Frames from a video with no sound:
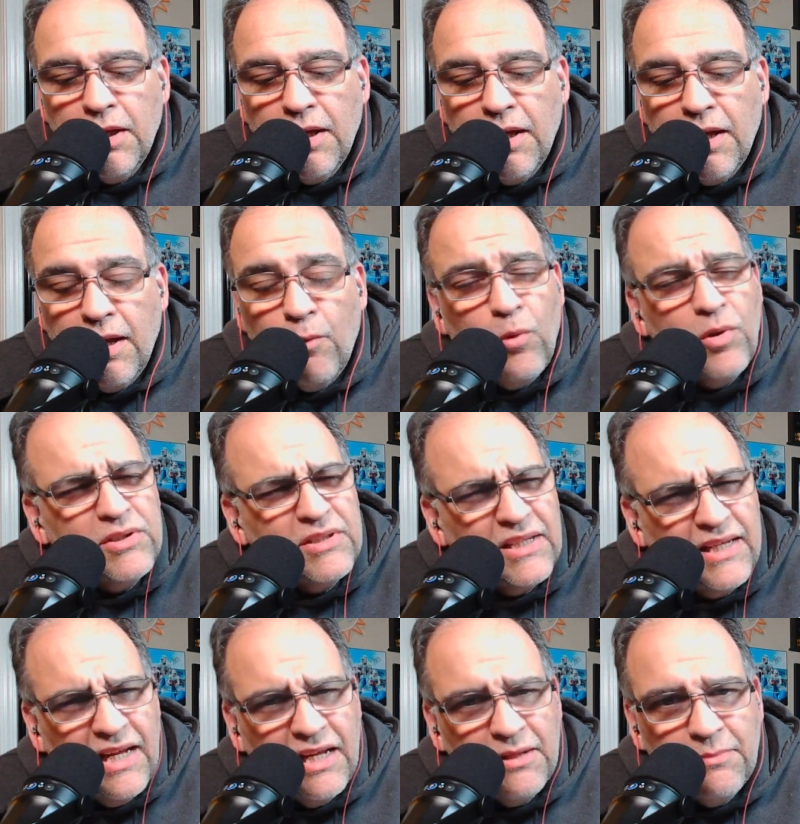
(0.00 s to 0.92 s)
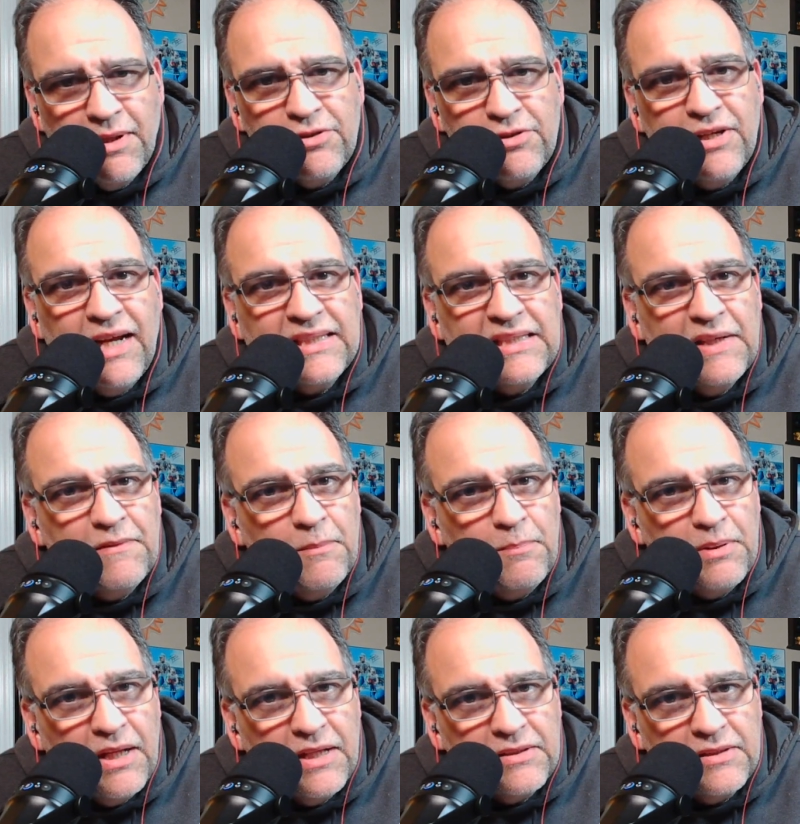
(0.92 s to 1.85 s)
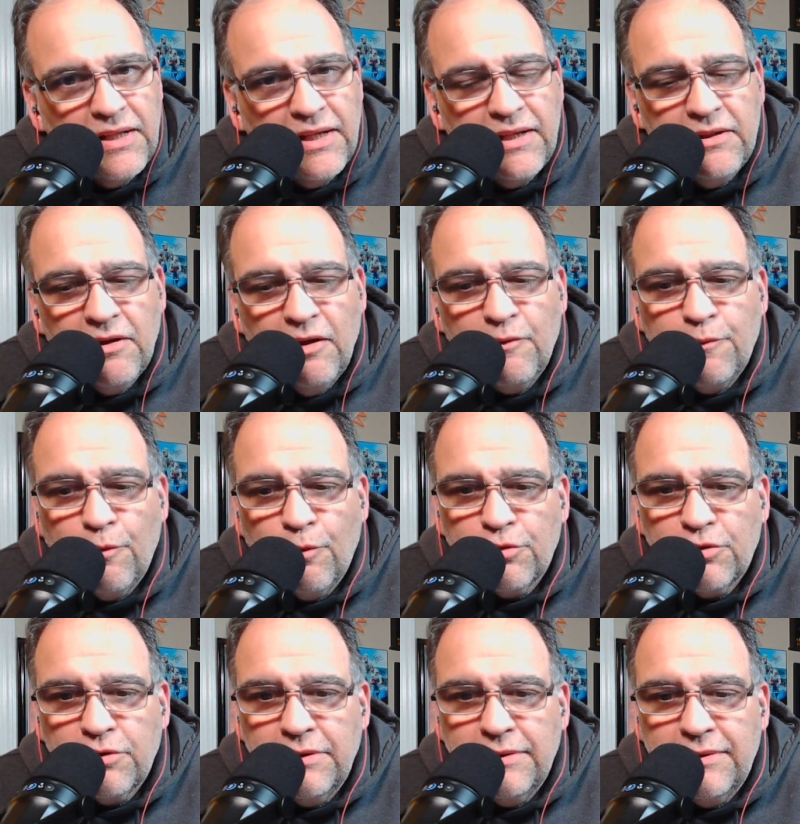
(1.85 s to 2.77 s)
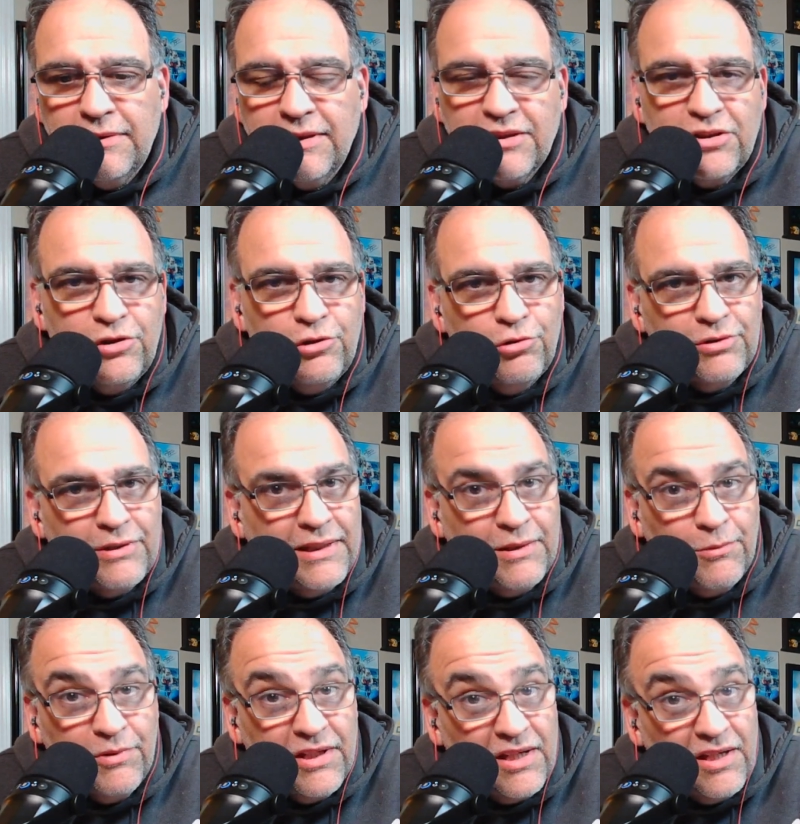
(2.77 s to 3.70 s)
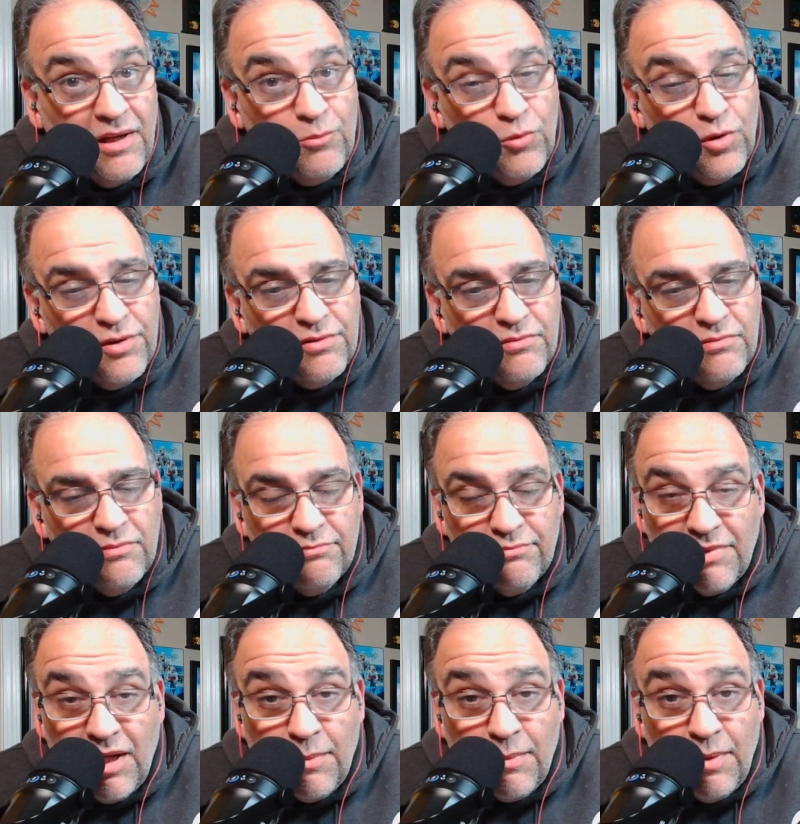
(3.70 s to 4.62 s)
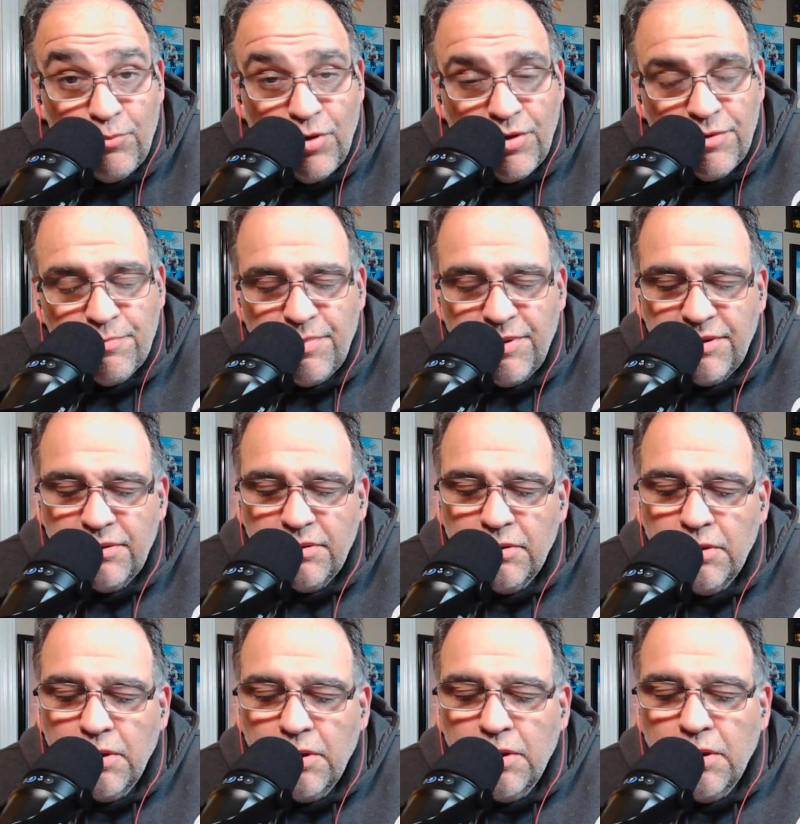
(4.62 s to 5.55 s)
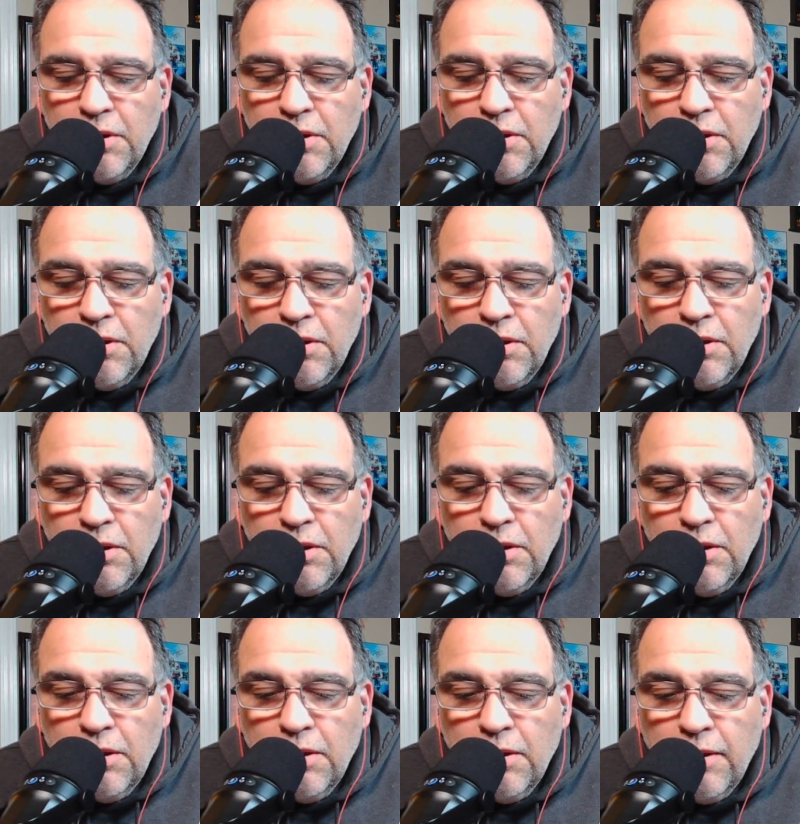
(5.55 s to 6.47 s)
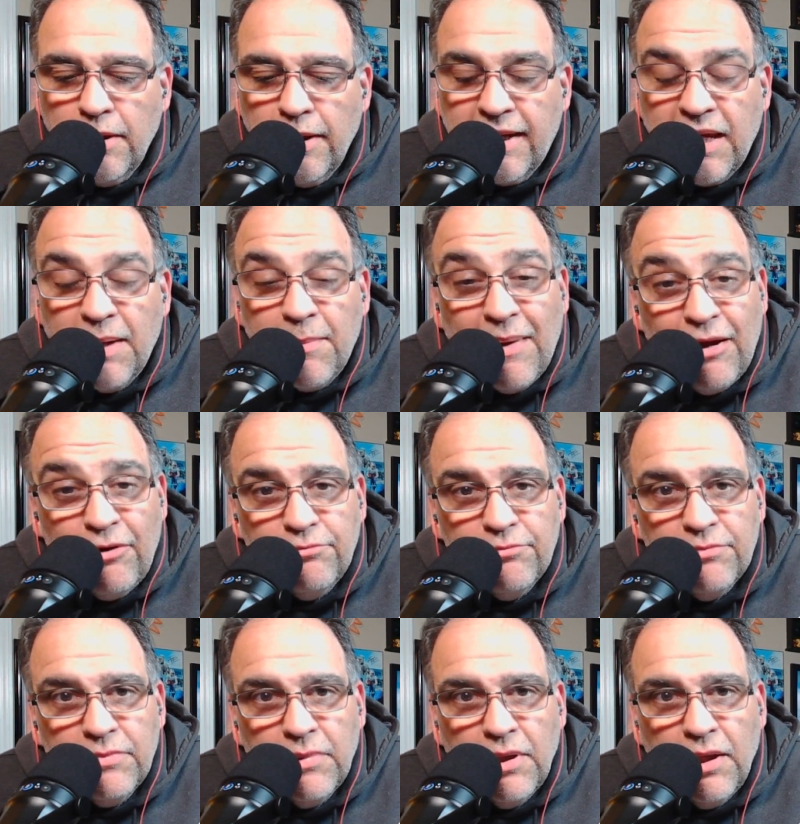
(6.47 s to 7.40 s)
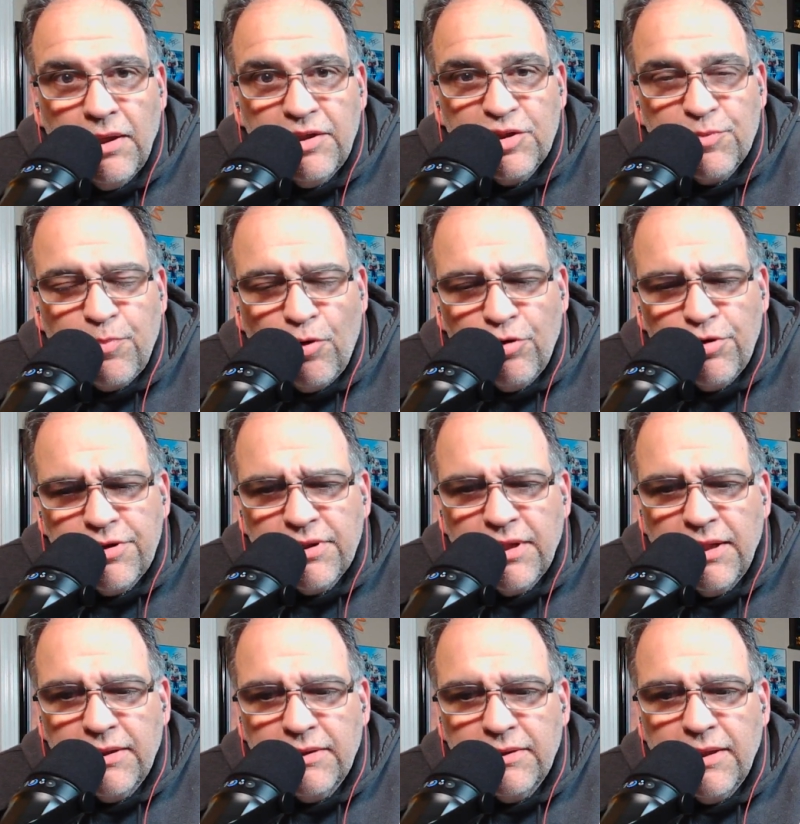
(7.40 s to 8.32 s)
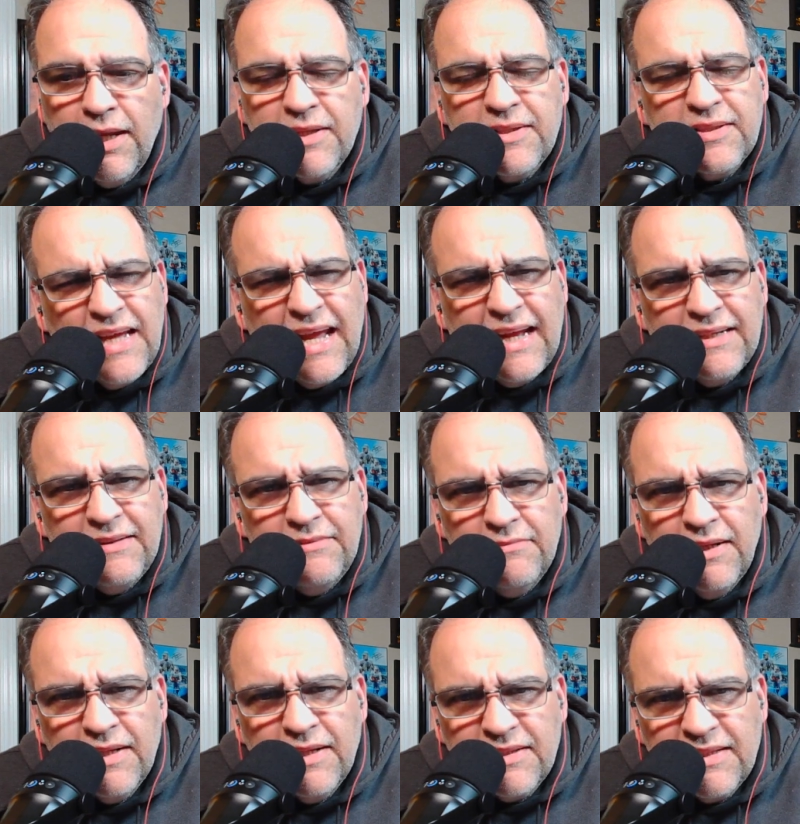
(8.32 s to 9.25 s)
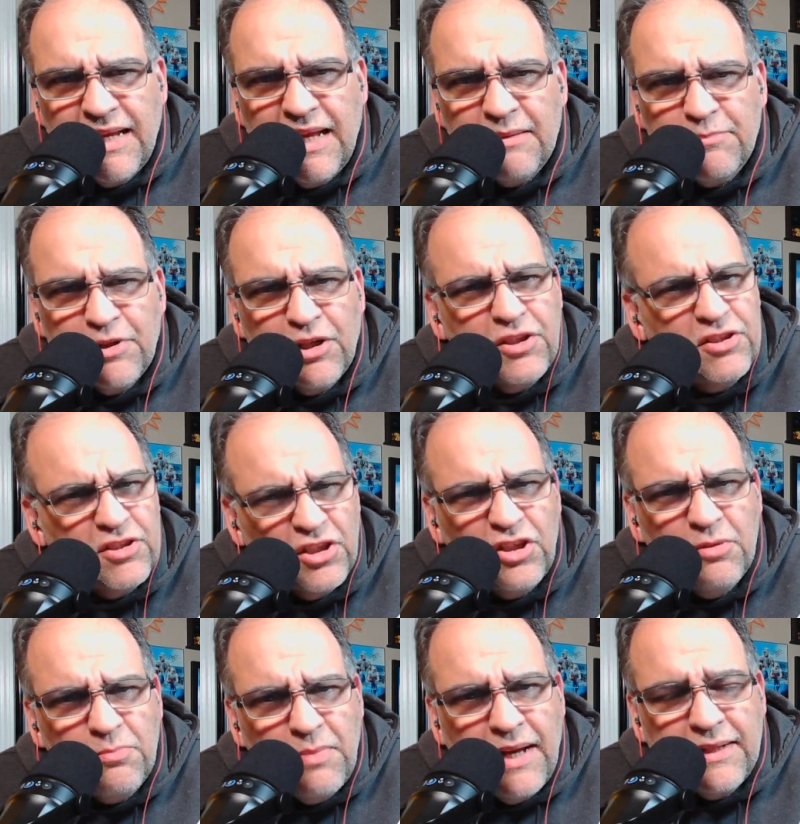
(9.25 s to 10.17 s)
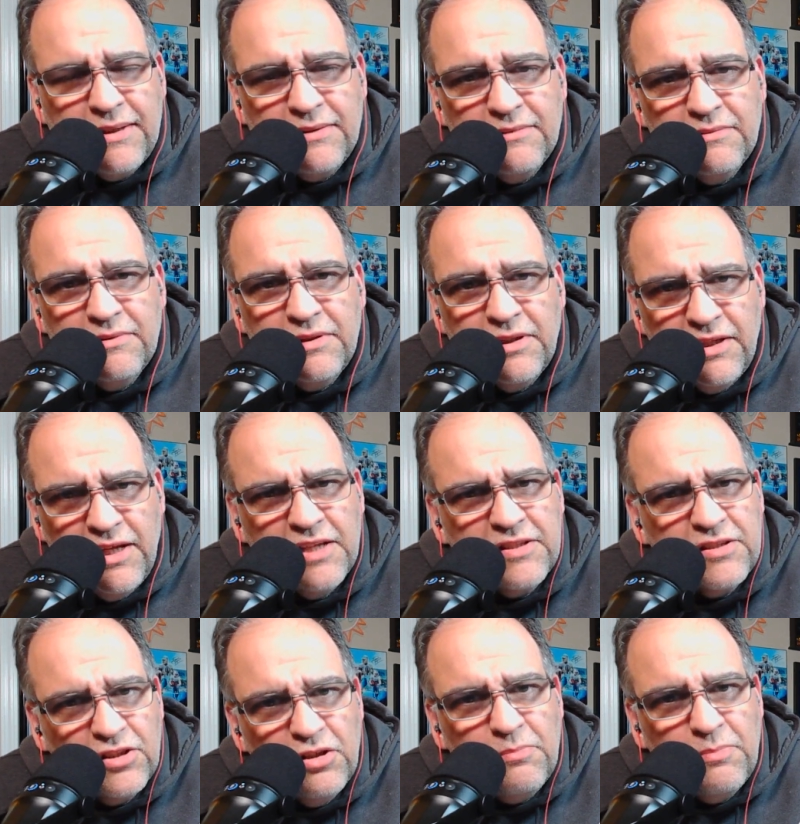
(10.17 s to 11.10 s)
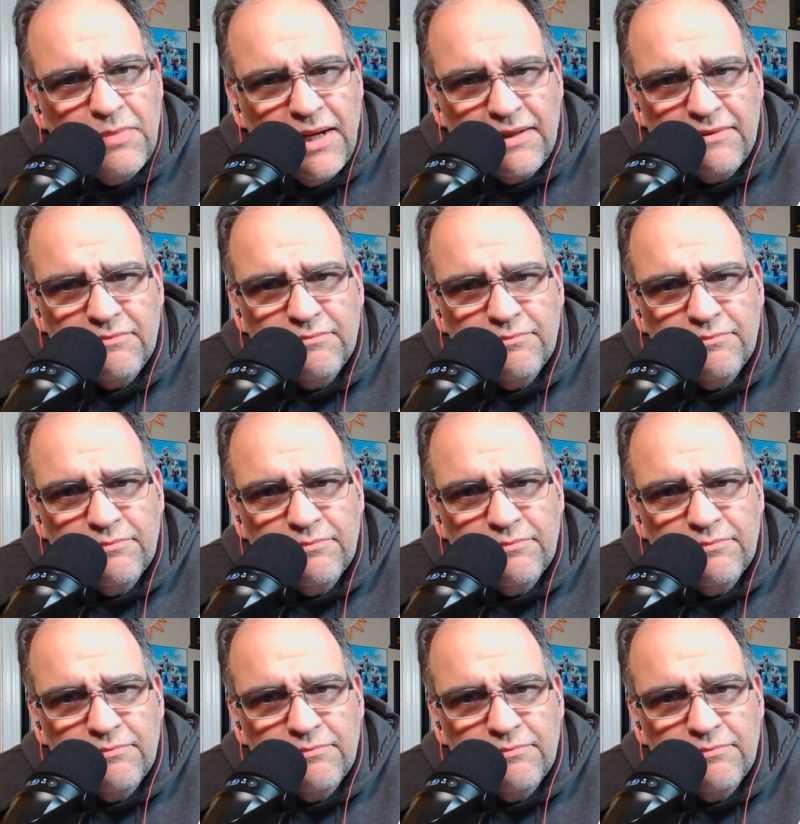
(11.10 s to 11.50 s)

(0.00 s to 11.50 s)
And once again, man, you guys have a blessed day. Unfortunately, this news I didn't want to come up with, but it came out in sports, and it's sad. It's sad because he's a good man. He is a good man.